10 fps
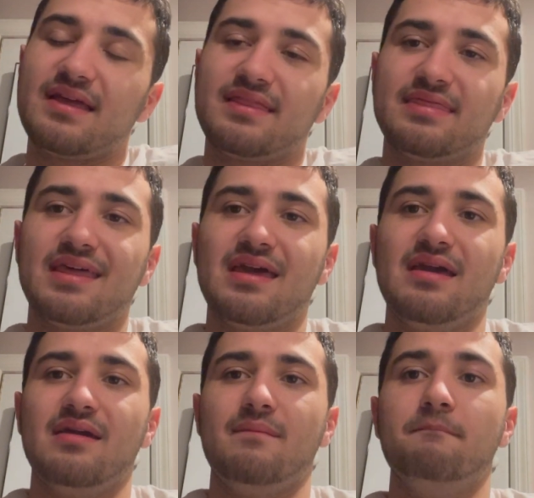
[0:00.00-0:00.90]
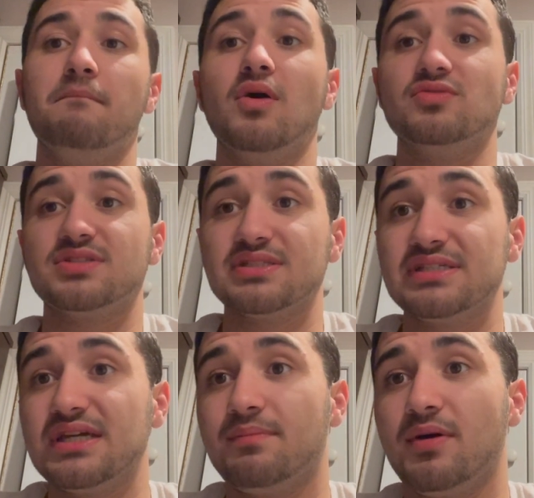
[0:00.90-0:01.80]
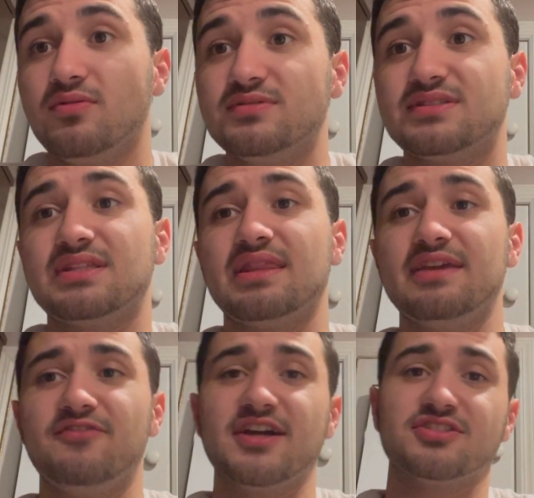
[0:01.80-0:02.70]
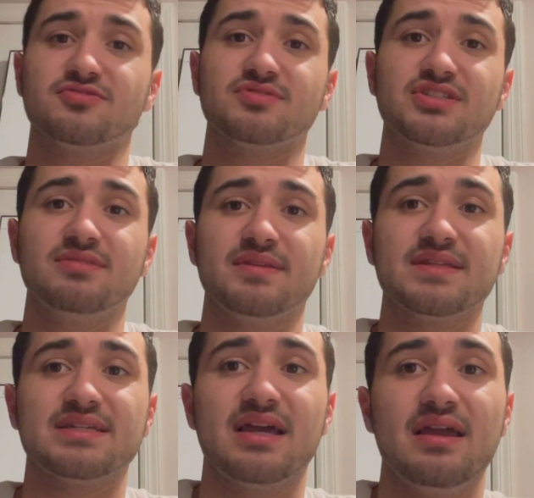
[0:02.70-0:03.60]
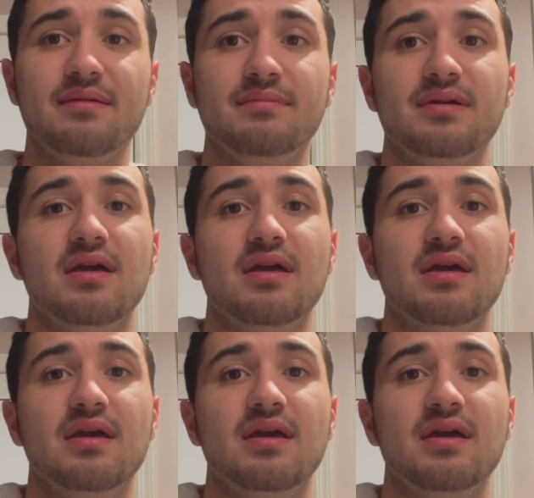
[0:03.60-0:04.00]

they mostly opposed the fascist regime at the time,